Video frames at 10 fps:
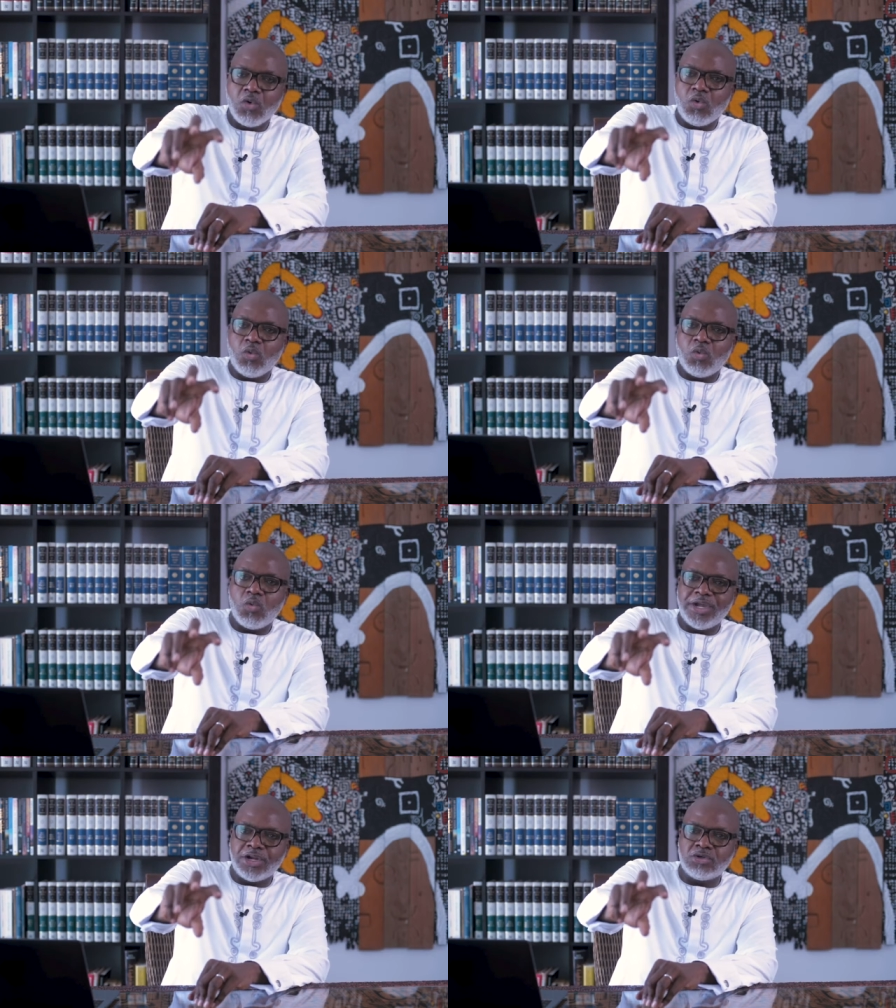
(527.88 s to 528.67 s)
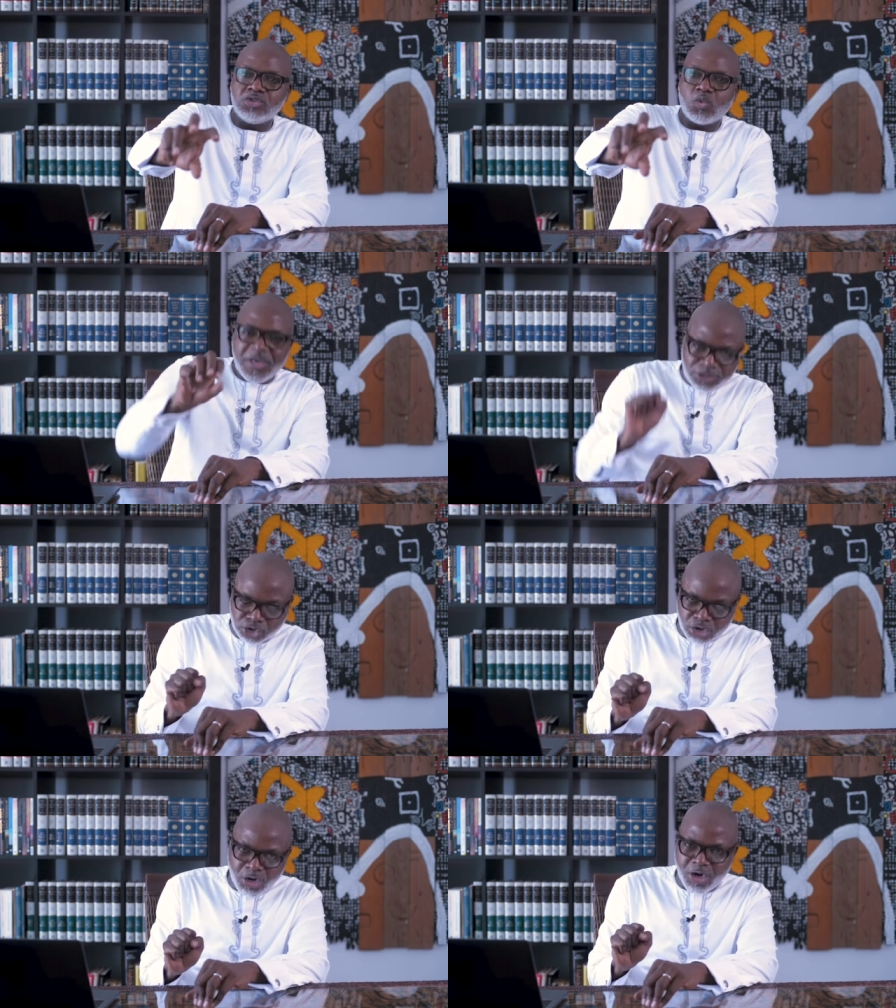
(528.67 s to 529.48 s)
we don't
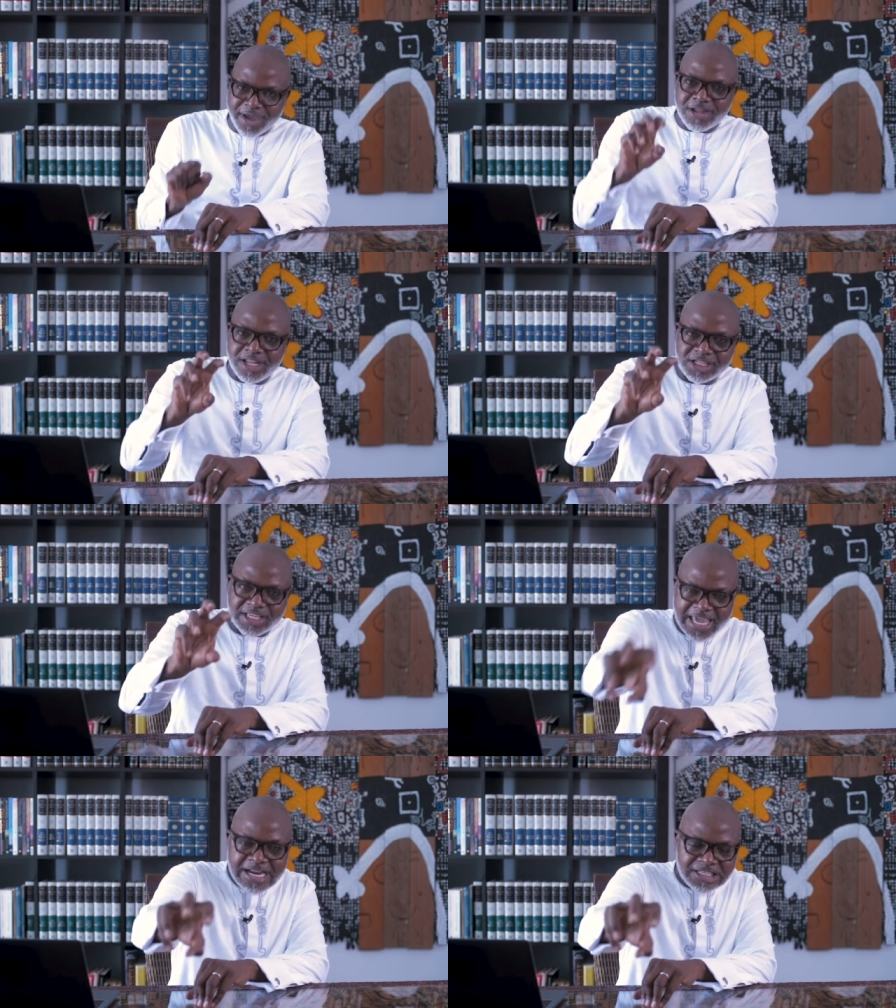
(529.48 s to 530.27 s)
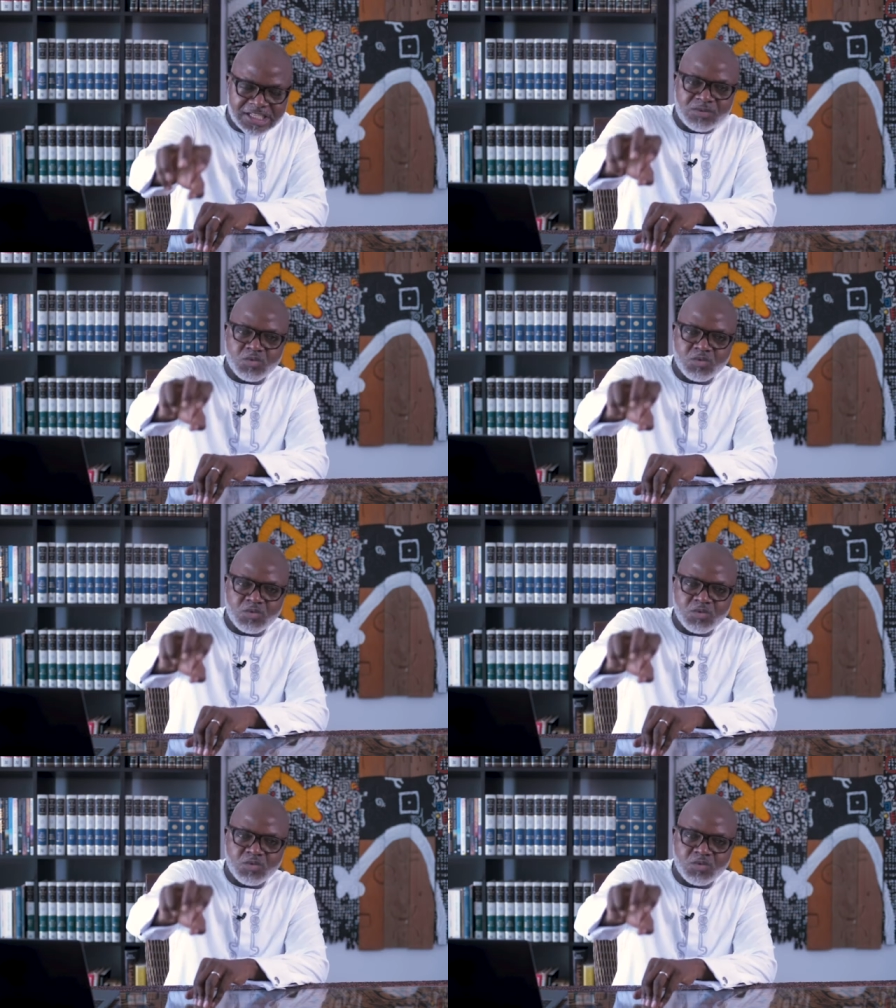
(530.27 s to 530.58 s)
withdraw. In this kingdom,